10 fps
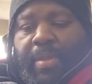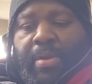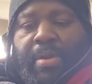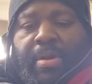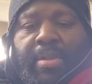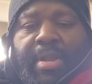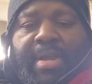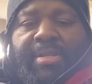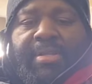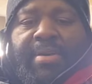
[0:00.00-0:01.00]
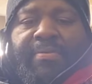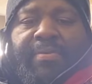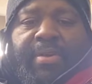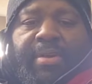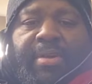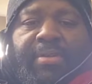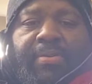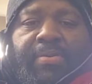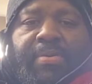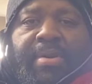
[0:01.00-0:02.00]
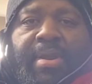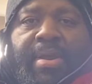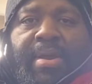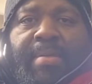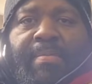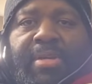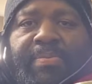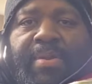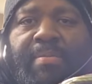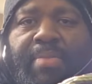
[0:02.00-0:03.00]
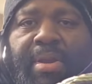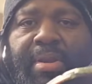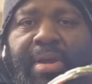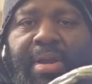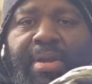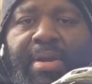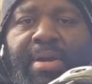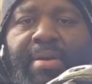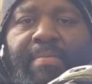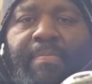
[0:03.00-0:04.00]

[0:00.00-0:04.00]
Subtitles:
All of that stuff is on there. It must be the bait.com.